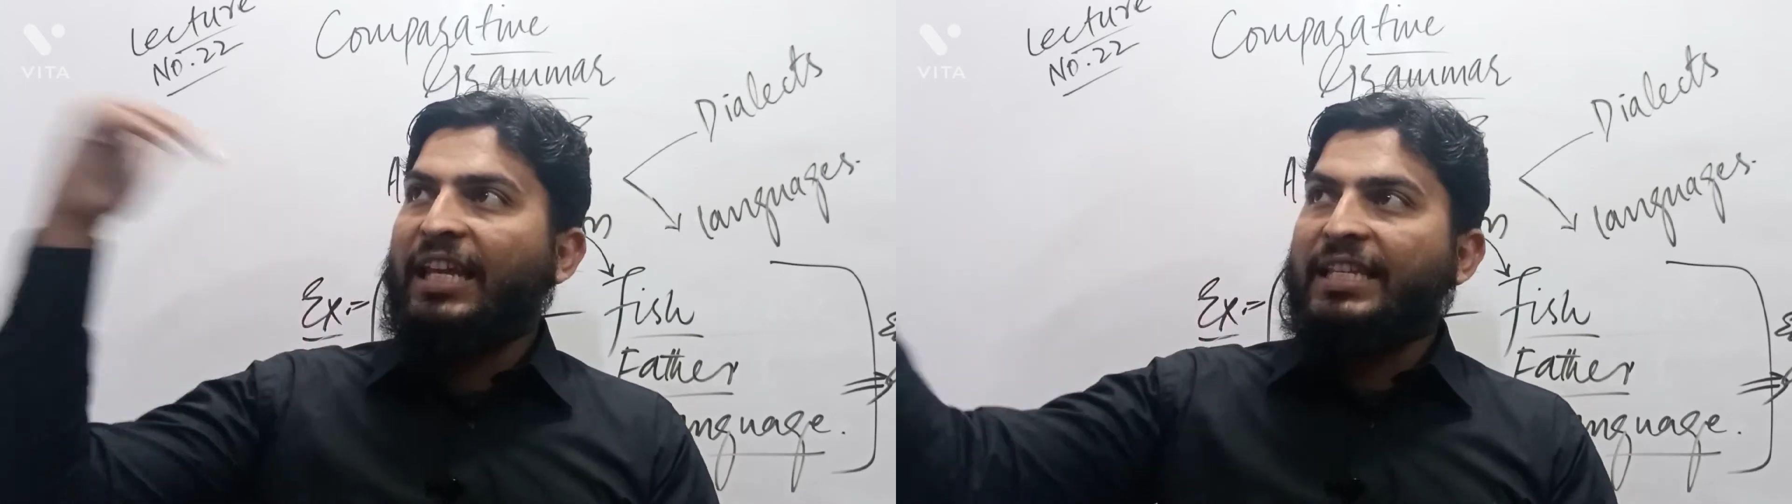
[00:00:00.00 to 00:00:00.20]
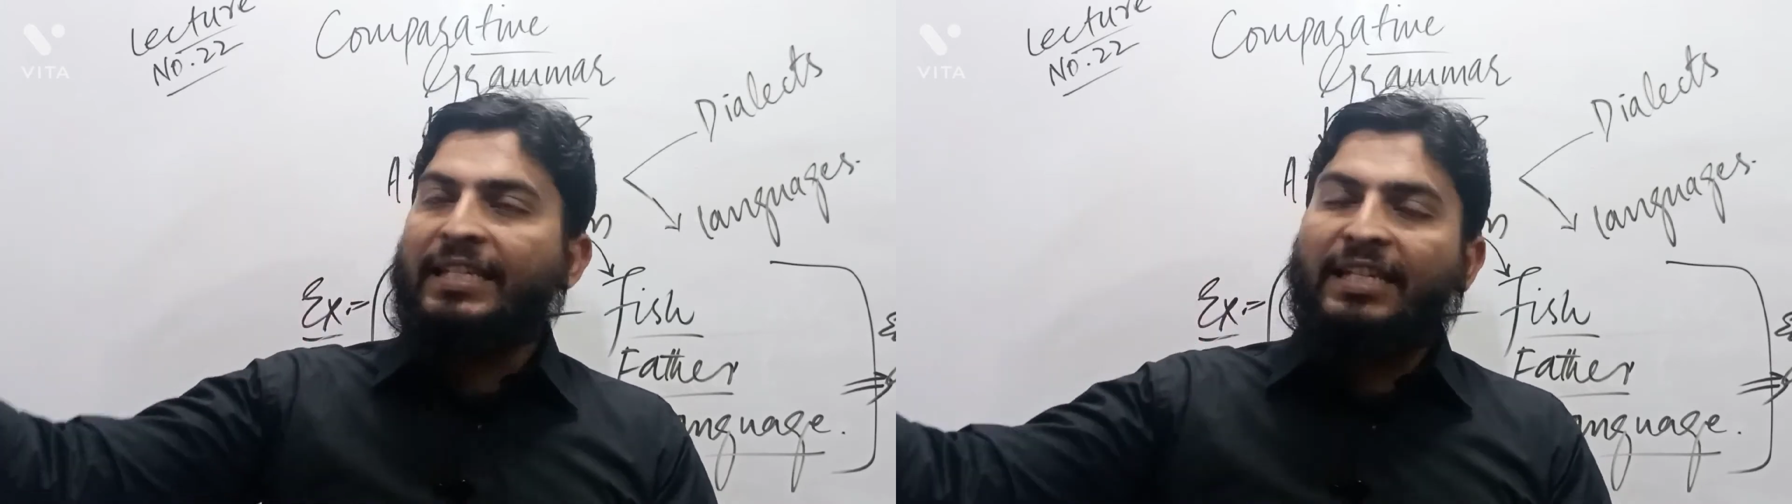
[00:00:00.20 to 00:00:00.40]

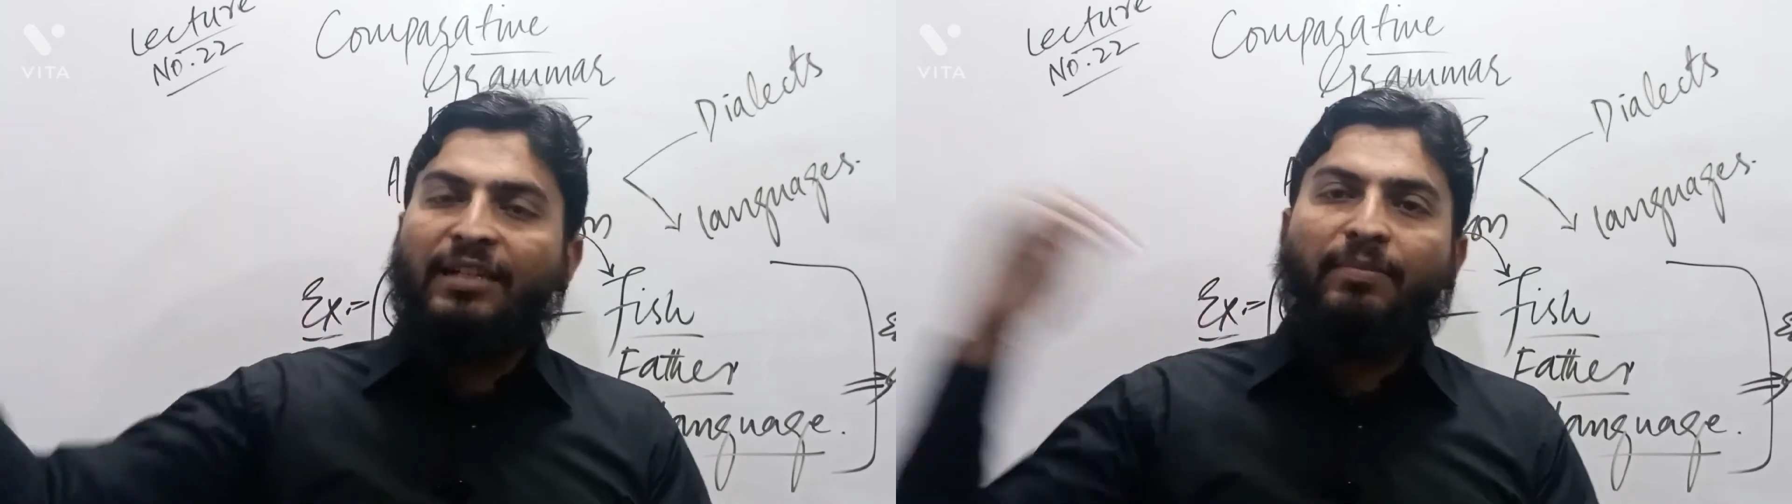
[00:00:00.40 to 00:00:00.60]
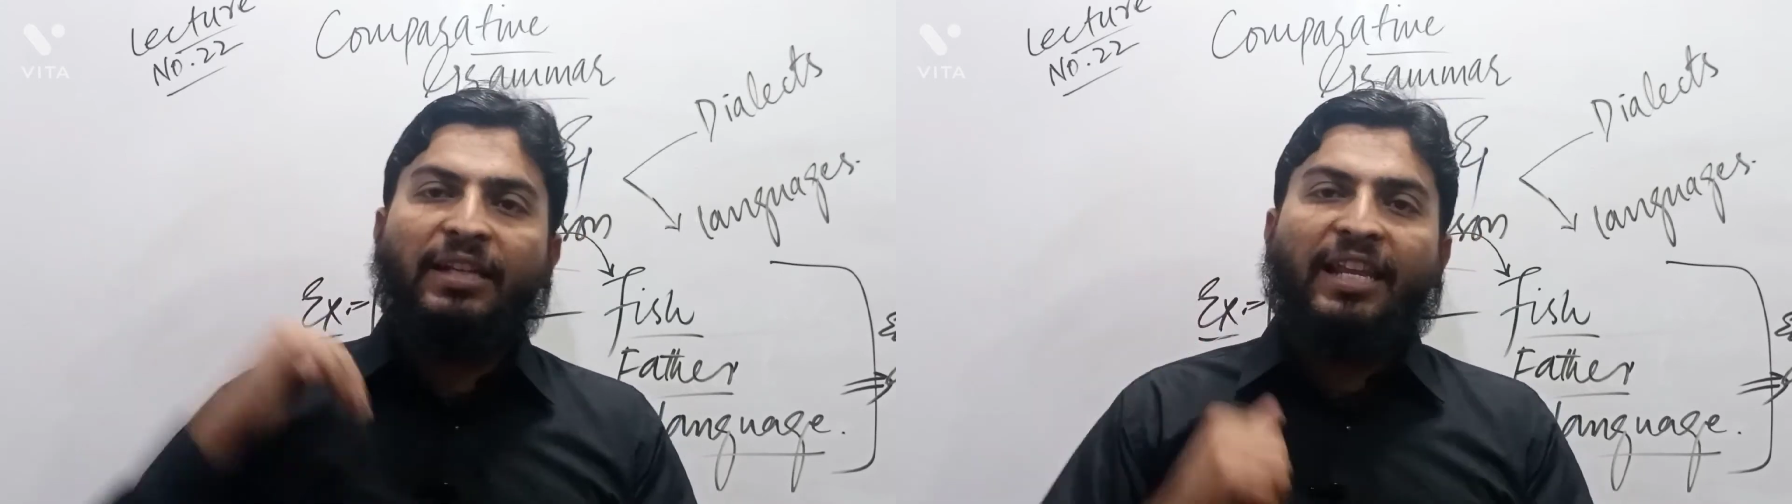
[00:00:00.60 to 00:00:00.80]
is
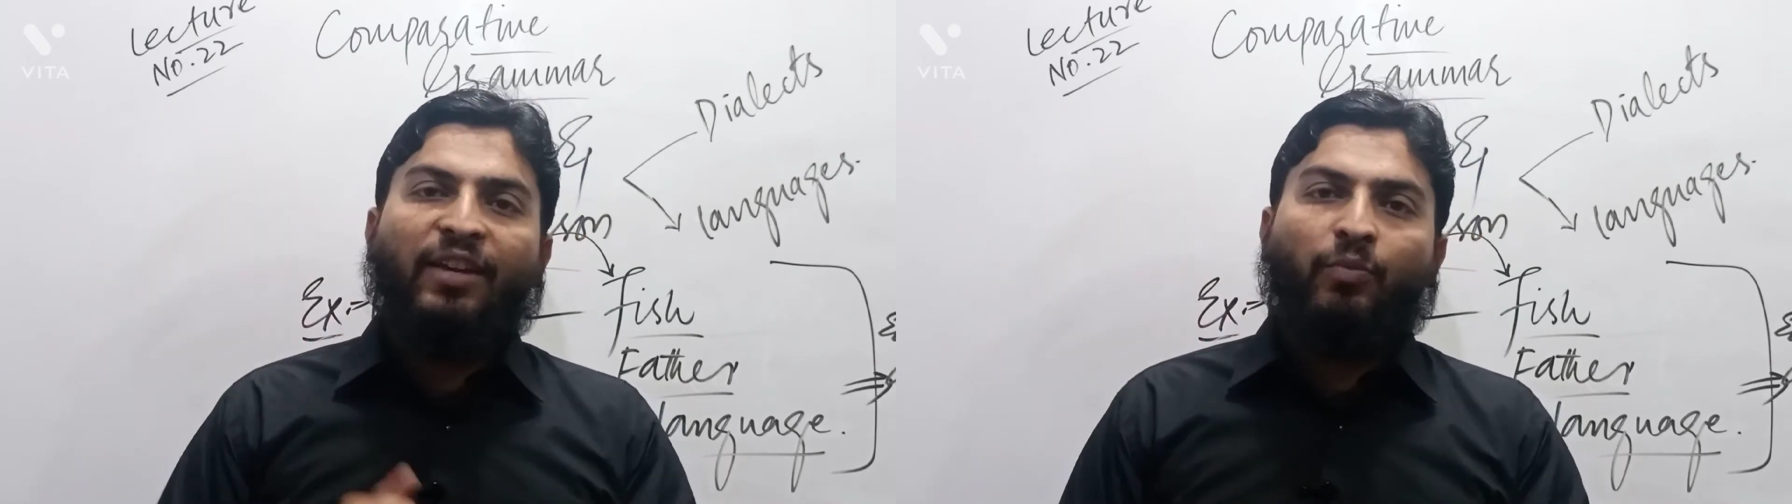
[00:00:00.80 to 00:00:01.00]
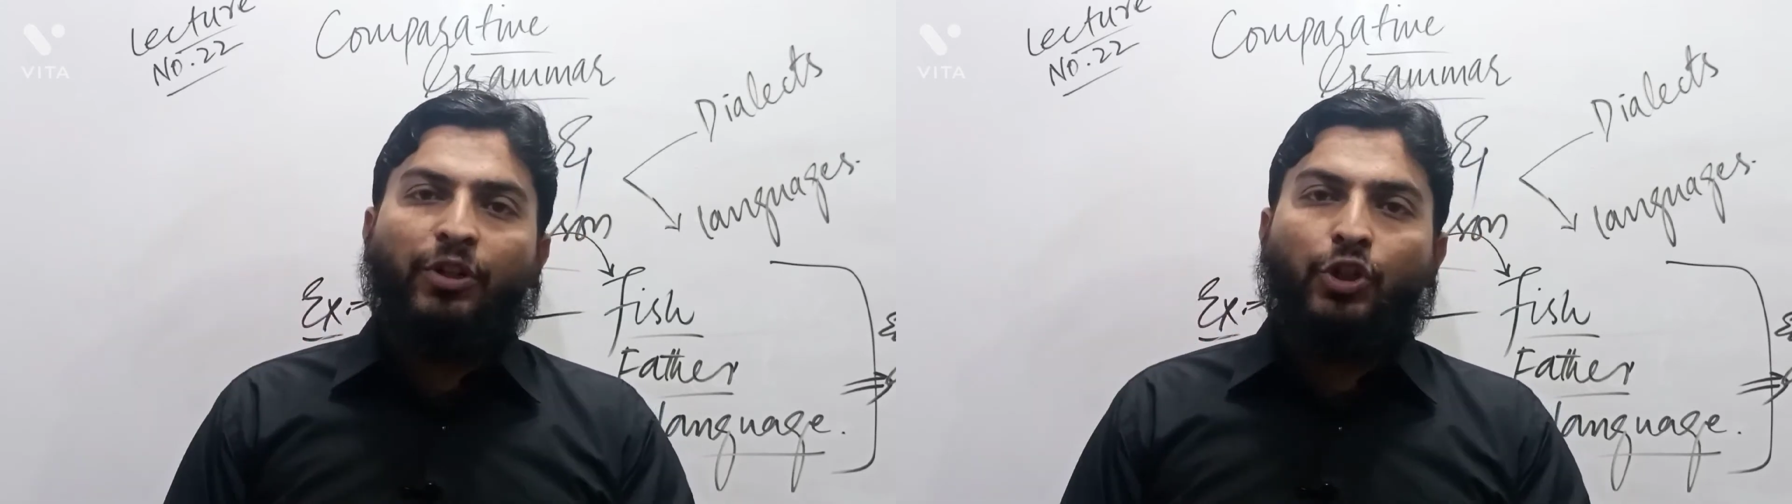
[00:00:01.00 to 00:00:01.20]
German
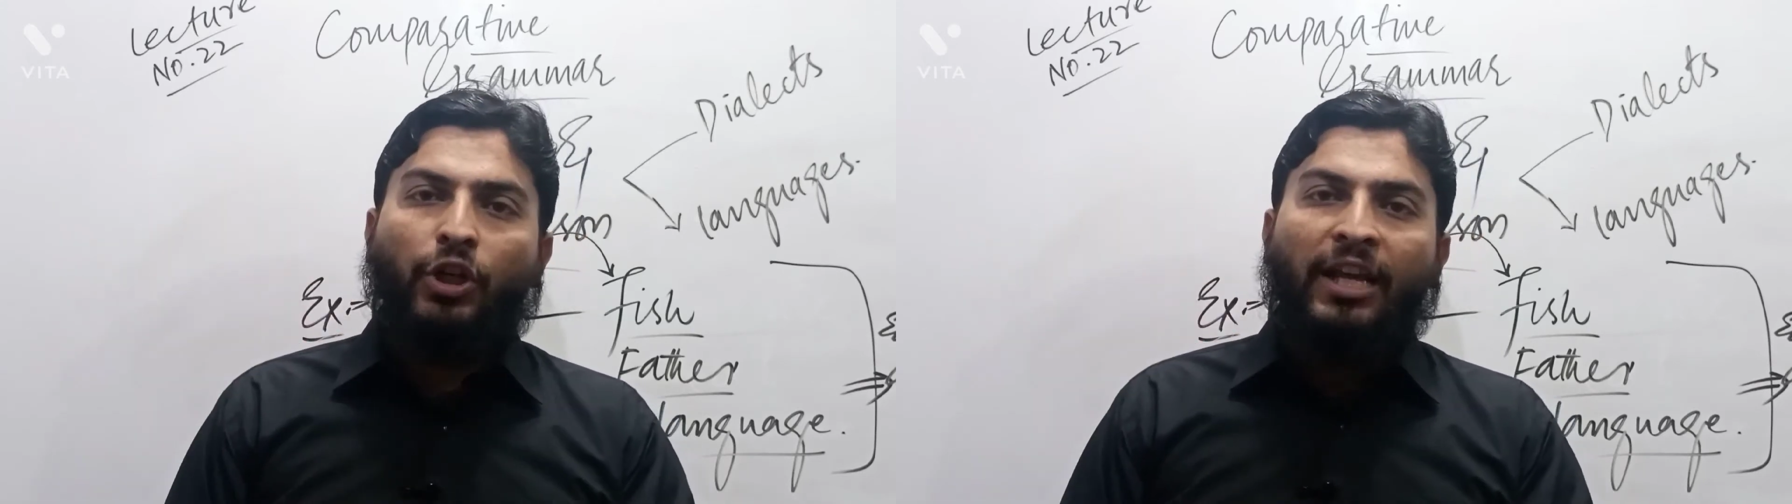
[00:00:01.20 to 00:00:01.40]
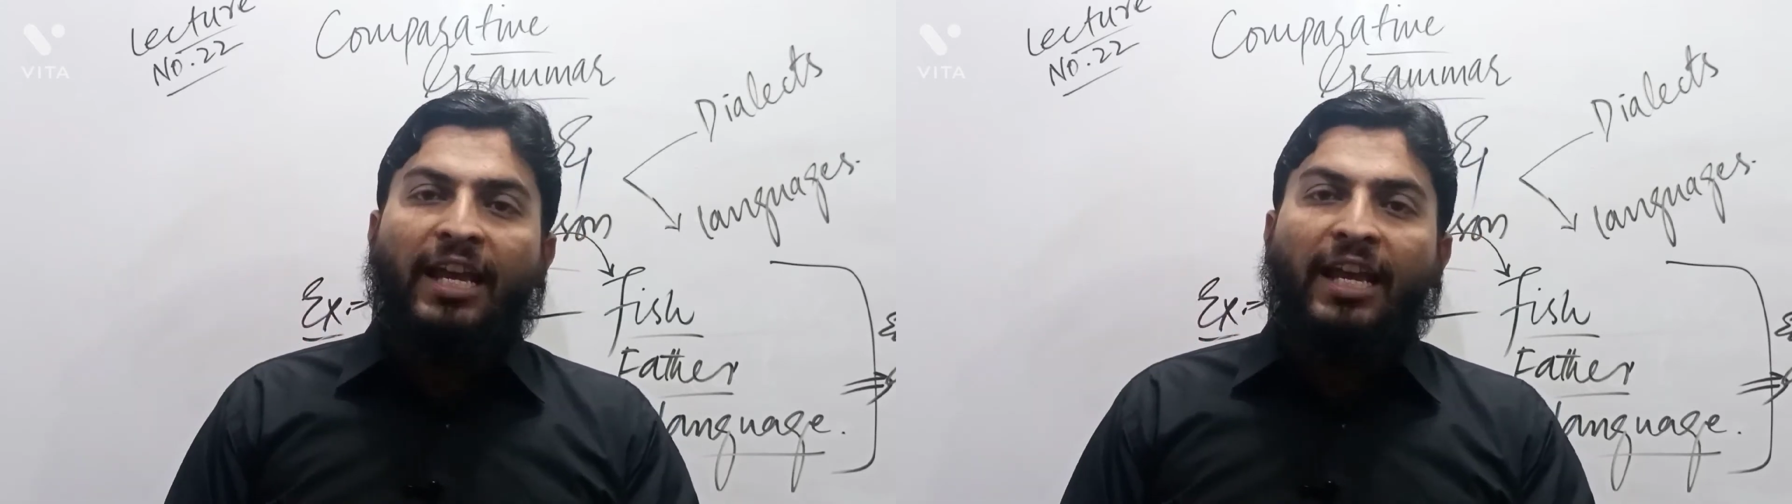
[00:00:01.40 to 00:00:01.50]
language